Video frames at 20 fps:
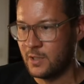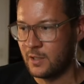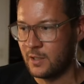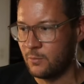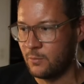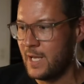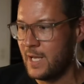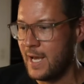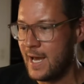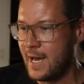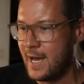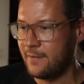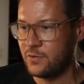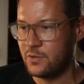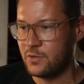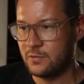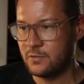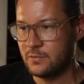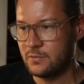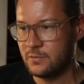We have to.
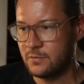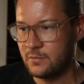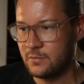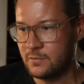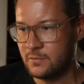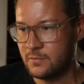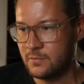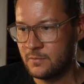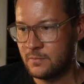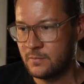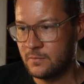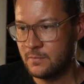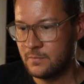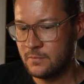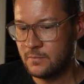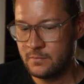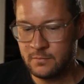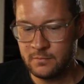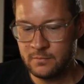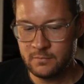
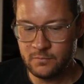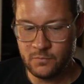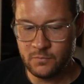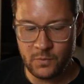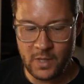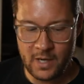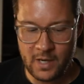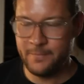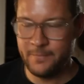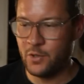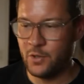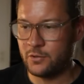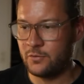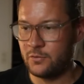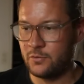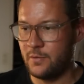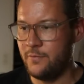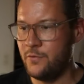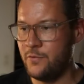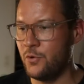I'm
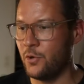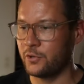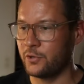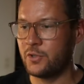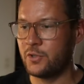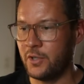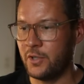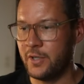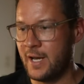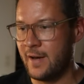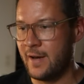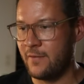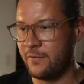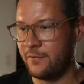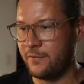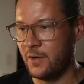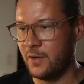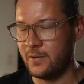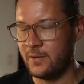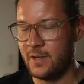not going to have a
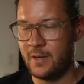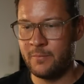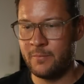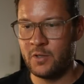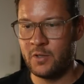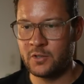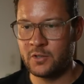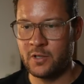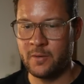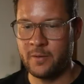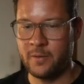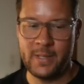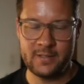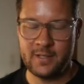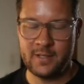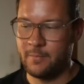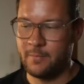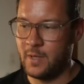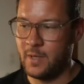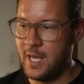phone. I'm not going to be
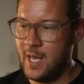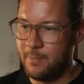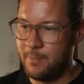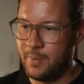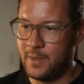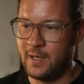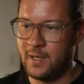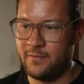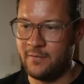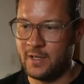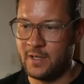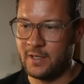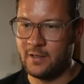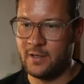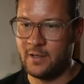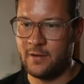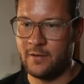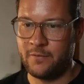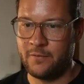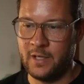some hippie living in
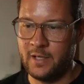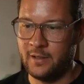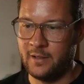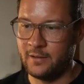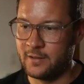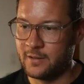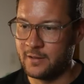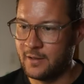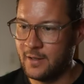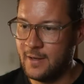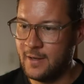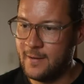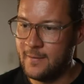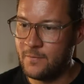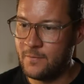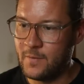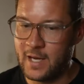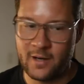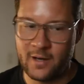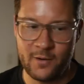a field.
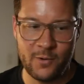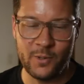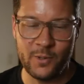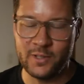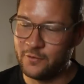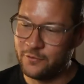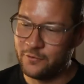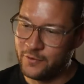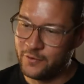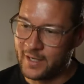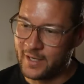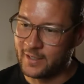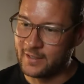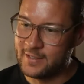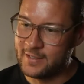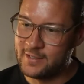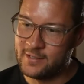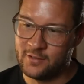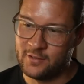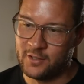Like, what the fuck? That's
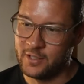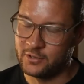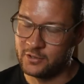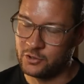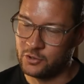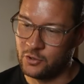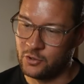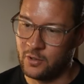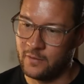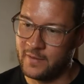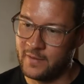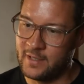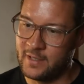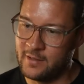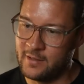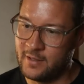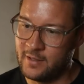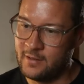not going to solve anything.